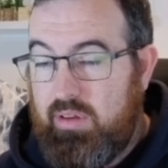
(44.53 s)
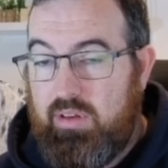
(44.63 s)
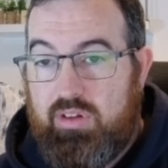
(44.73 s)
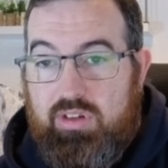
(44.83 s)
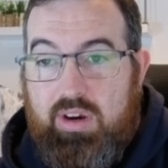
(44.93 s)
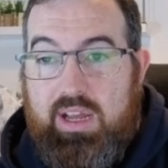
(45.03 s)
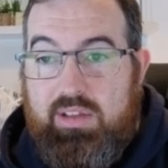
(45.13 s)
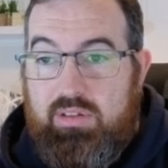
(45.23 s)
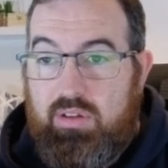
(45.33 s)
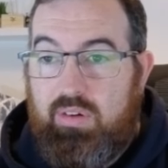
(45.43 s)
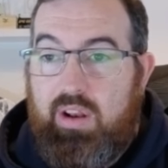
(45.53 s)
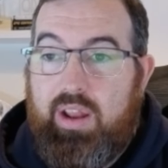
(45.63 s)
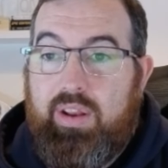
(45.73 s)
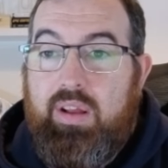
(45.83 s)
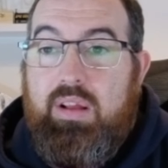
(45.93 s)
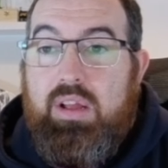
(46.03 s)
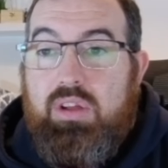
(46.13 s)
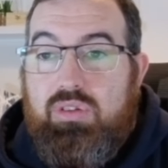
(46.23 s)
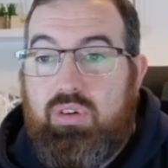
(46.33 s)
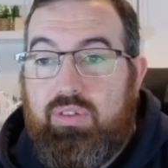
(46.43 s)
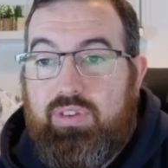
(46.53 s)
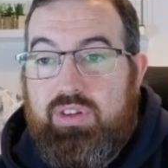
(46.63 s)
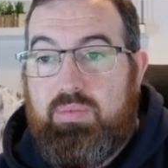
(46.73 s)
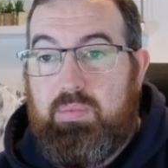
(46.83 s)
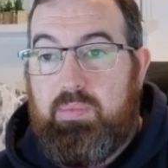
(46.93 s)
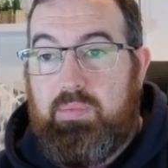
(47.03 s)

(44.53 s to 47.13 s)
touch grass, the whole lot. So first